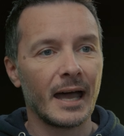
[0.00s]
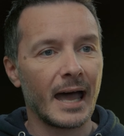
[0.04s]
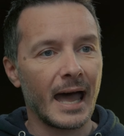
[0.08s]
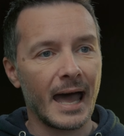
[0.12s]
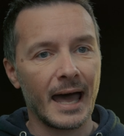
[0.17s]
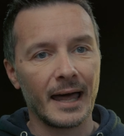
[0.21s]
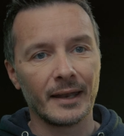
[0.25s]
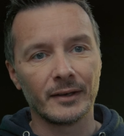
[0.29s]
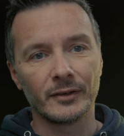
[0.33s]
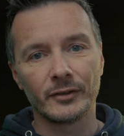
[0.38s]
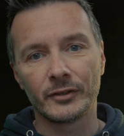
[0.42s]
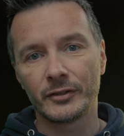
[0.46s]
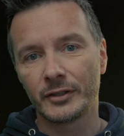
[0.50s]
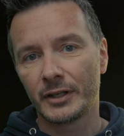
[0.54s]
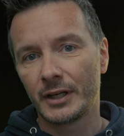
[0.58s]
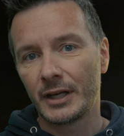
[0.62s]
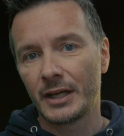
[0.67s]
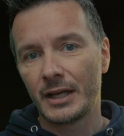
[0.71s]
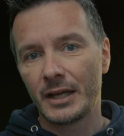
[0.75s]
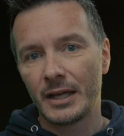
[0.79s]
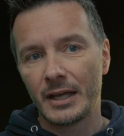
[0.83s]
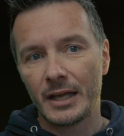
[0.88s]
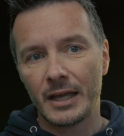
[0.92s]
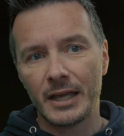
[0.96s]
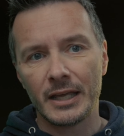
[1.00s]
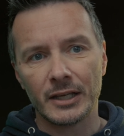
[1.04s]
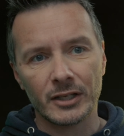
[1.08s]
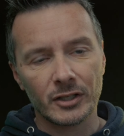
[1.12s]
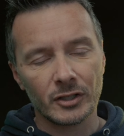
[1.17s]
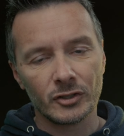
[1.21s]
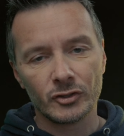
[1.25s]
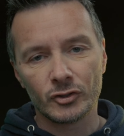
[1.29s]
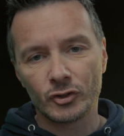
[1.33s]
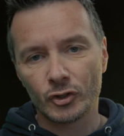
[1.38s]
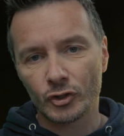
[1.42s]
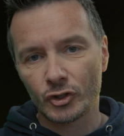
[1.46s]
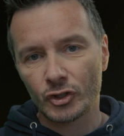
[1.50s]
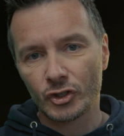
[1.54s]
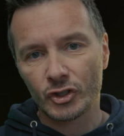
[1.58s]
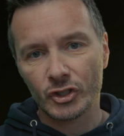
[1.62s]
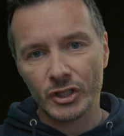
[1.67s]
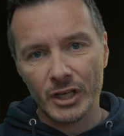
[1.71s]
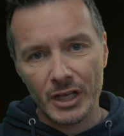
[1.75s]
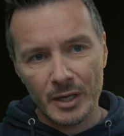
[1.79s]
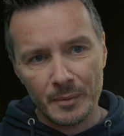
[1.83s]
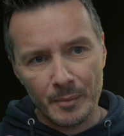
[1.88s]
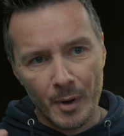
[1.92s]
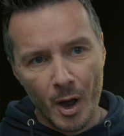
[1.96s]
And it can just
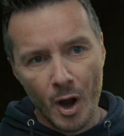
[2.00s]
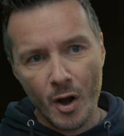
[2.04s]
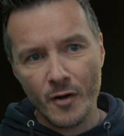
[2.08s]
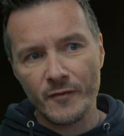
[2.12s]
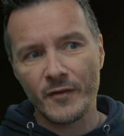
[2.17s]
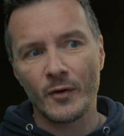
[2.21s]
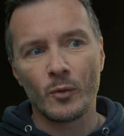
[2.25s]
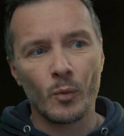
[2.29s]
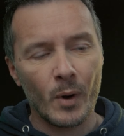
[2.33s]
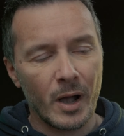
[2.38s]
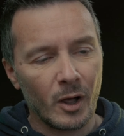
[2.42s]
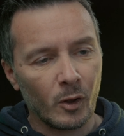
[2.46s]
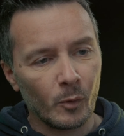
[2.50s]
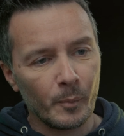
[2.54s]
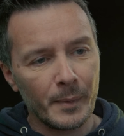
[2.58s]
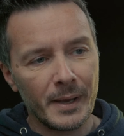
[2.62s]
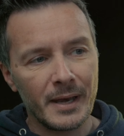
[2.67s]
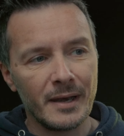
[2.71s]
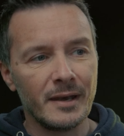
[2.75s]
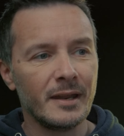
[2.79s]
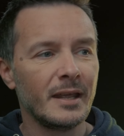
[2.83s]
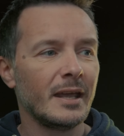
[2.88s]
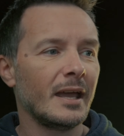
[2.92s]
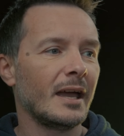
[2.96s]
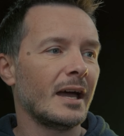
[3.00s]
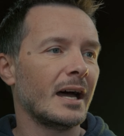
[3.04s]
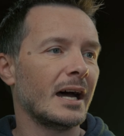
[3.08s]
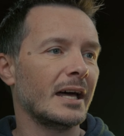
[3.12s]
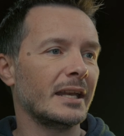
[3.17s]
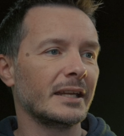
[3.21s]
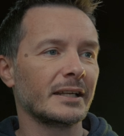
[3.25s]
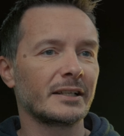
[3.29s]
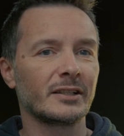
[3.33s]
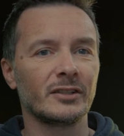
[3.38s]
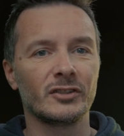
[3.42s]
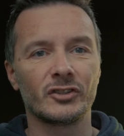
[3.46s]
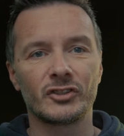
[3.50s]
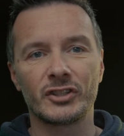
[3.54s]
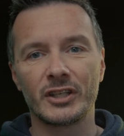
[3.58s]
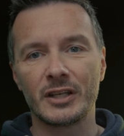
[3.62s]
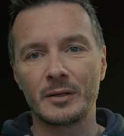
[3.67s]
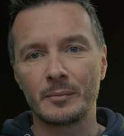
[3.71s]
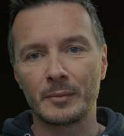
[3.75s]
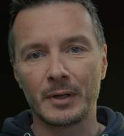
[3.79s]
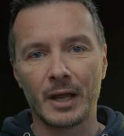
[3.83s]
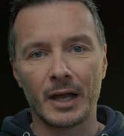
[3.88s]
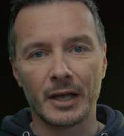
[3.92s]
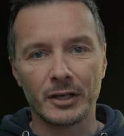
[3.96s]
seem overwhelming, and it can
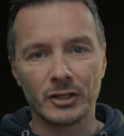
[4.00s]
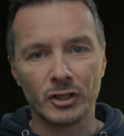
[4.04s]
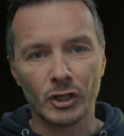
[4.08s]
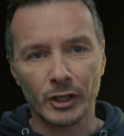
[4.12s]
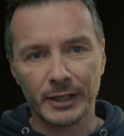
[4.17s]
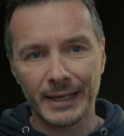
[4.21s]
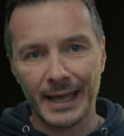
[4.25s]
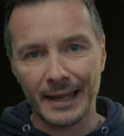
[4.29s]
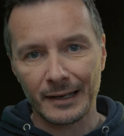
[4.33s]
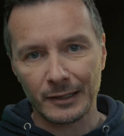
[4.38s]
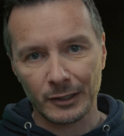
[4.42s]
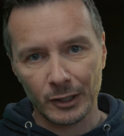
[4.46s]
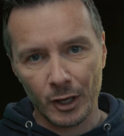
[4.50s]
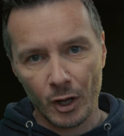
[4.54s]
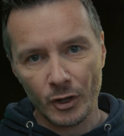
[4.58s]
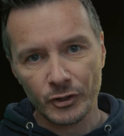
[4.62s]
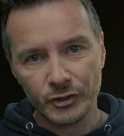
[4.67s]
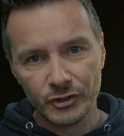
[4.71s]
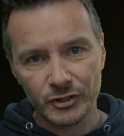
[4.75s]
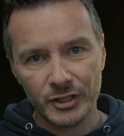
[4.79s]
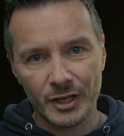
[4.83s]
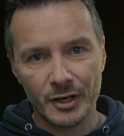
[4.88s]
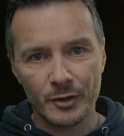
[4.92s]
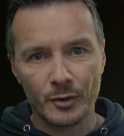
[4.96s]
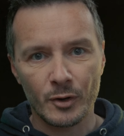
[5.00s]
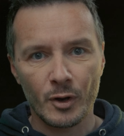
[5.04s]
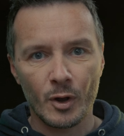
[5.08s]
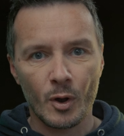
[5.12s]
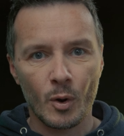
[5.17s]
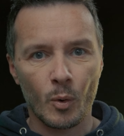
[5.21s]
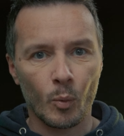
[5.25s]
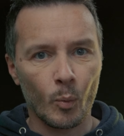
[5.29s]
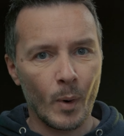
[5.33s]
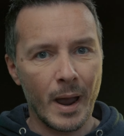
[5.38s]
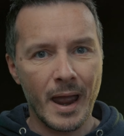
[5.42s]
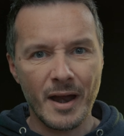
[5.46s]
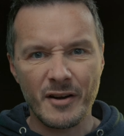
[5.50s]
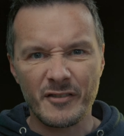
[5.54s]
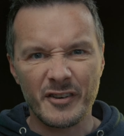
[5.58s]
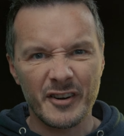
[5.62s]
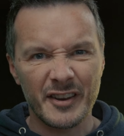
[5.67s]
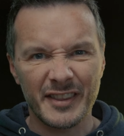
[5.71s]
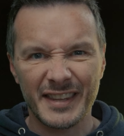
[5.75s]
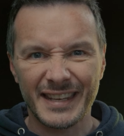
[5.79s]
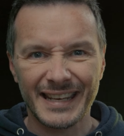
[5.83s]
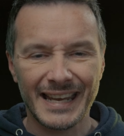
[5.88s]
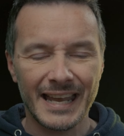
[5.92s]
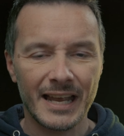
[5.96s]
seem like you get lost in where
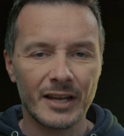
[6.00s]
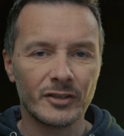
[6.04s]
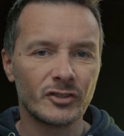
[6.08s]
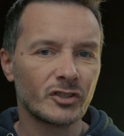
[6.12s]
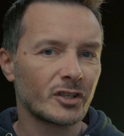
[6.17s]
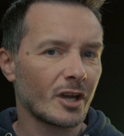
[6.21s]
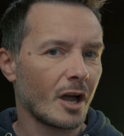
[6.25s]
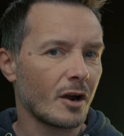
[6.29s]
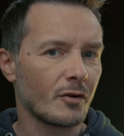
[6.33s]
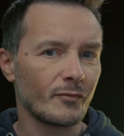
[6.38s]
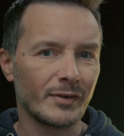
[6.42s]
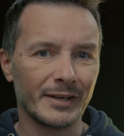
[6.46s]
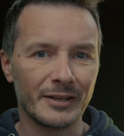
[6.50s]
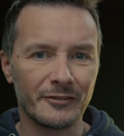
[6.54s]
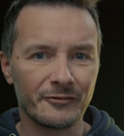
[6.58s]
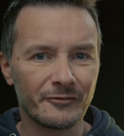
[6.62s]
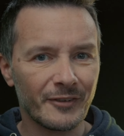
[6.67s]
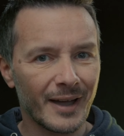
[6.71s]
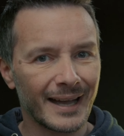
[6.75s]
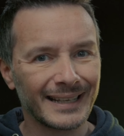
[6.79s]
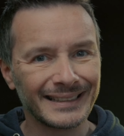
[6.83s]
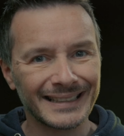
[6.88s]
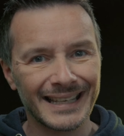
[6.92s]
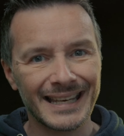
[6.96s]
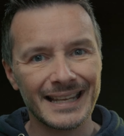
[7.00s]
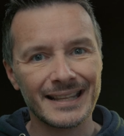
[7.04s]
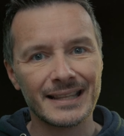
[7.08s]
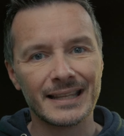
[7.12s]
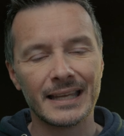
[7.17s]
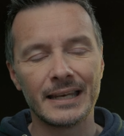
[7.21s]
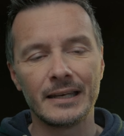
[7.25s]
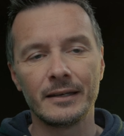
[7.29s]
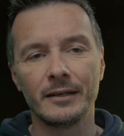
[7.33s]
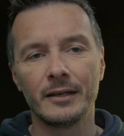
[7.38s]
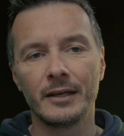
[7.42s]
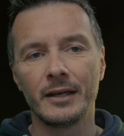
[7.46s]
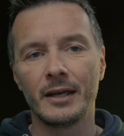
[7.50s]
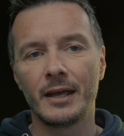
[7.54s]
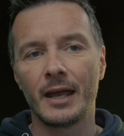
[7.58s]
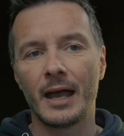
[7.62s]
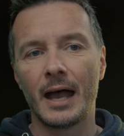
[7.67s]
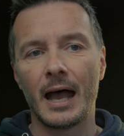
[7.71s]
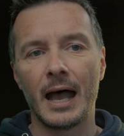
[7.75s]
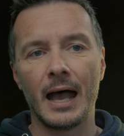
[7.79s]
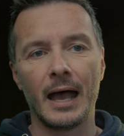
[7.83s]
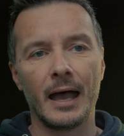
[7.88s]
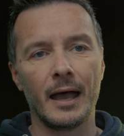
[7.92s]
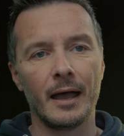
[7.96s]
everything is, you can't really find anything,
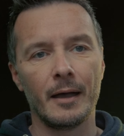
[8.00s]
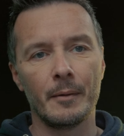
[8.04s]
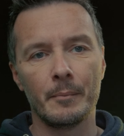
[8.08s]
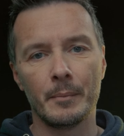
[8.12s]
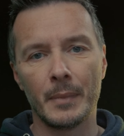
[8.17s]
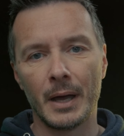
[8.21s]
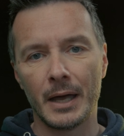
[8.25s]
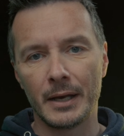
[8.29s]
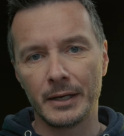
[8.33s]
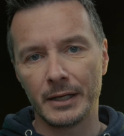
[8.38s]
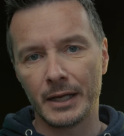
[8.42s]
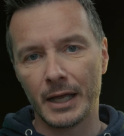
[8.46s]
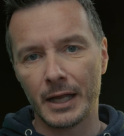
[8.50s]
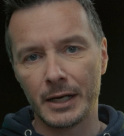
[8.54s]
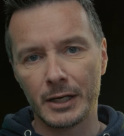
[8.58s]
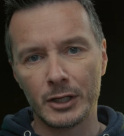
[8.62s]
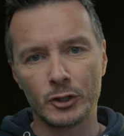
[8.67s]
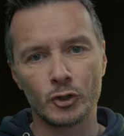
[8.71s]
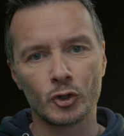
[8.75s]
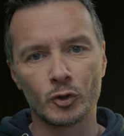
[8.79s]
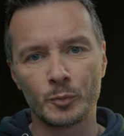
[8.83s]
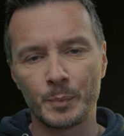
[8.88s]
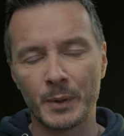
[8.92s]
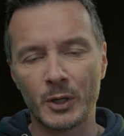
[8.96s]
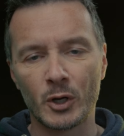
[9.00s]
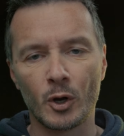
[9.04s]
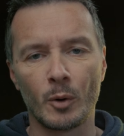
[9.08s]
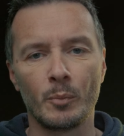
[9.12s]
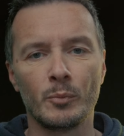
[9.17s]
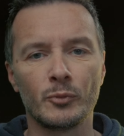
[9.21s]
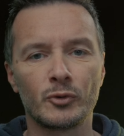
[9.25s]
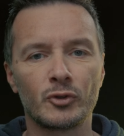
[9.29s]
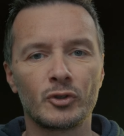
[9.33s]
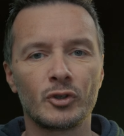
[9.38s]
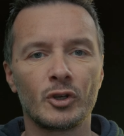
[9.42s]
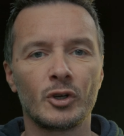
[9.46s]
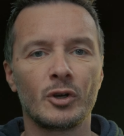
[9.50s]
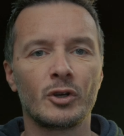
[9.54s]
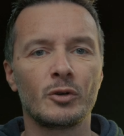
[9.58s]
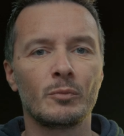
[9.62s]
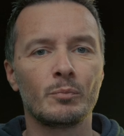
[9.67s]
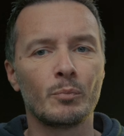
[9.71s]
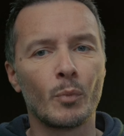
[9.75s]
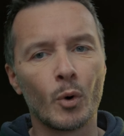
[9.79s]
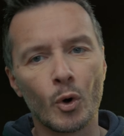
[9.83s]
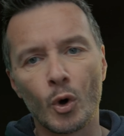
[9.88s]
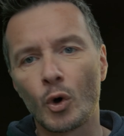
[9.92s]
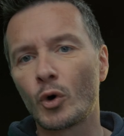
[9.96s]
and it just becomes
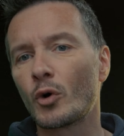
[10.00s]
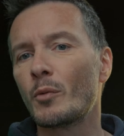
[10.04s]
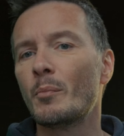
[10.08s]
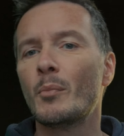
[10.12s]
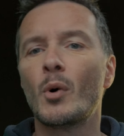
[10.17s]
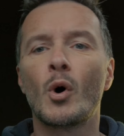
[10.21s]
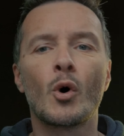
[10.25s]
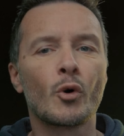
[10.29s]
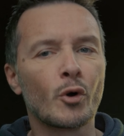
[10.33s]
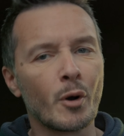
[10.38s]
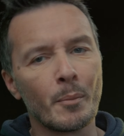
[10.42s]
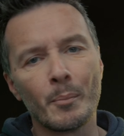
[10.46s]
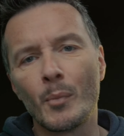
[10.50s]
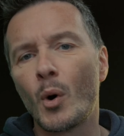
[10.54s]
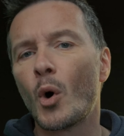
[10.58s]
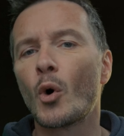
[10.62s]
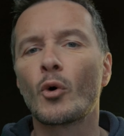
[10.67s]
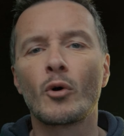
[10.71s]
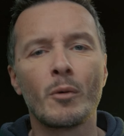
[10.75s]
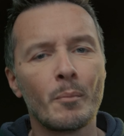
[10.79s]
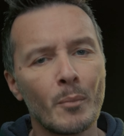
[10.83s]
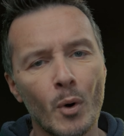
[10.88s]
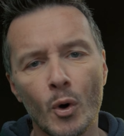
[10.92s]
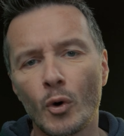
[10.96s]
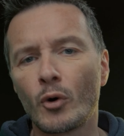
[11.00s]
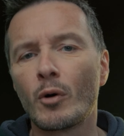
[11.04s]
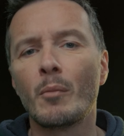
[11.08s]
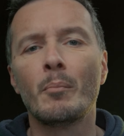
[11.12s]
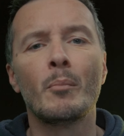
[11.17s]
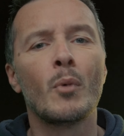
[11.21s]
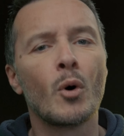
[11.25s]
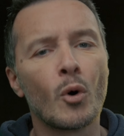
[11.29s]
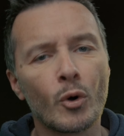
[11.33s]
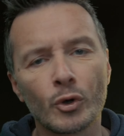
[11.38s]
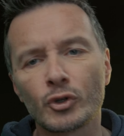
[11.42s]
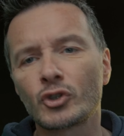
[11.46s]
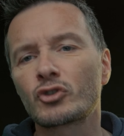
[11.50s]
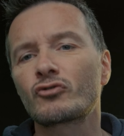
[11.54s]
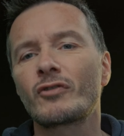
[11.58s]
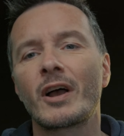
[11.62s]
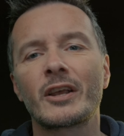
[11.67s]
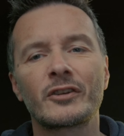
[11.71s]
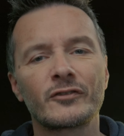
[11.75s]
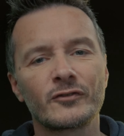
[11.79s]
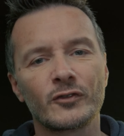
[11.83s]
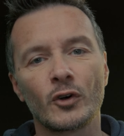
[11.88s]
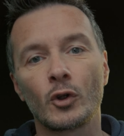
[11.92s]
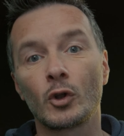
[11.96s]
more and more
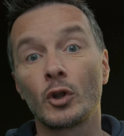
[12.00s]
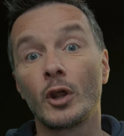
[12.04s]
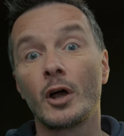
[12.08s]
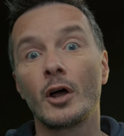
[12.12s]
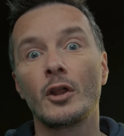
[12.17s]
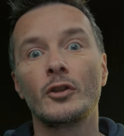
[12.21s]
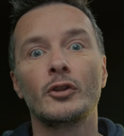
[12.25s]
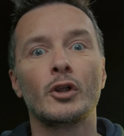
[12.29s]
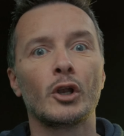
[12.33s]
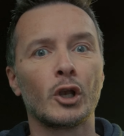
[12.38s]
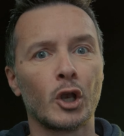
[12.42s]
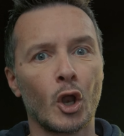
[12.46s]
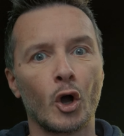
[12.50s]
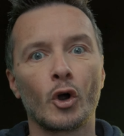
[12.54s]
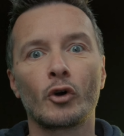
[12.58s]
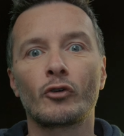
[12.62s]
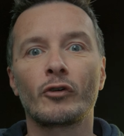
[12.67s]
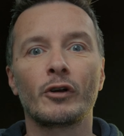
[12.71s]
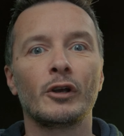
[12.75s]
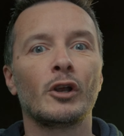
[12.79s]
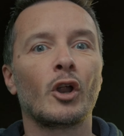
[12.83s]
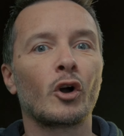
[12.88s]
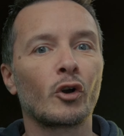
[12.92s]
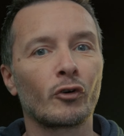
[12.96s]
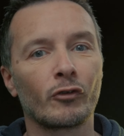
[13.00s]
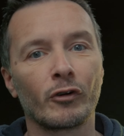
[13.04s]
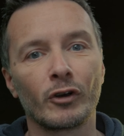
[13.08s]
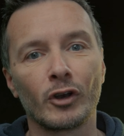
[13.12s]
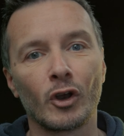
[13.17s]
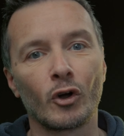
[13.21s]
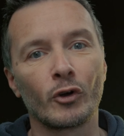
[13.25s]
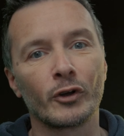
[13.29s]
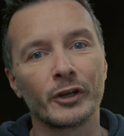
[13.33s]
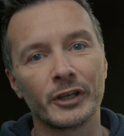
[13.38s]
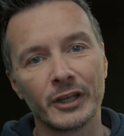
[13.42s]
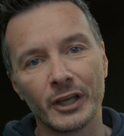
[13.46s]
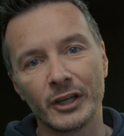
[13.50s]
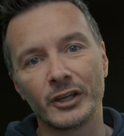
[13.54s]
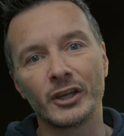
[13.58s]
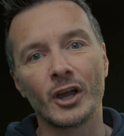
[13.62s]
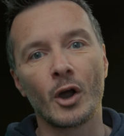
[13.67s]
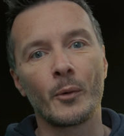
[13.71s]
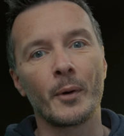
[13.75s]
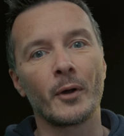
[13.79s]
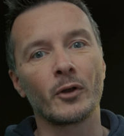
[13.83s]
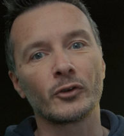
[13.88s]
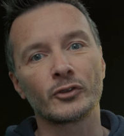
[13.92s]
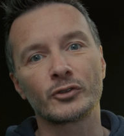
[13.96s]
stressful the longer and longer you
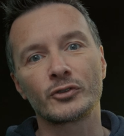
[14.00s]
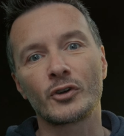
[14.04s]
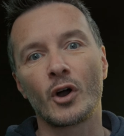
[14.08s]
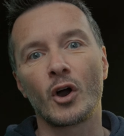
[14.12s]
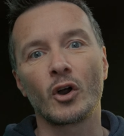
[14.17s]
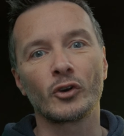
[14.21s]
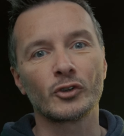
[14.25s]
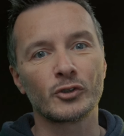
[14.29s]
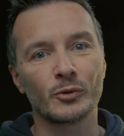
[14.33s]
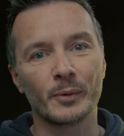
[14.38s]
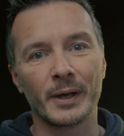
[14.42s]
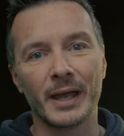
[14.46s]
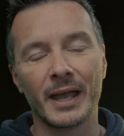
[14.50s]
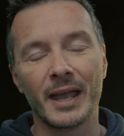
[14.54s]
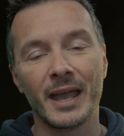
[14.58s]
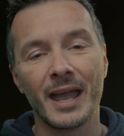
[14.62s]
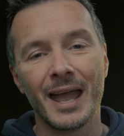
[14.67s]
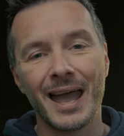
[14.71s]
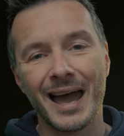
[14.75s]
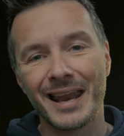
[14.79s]
go onto it.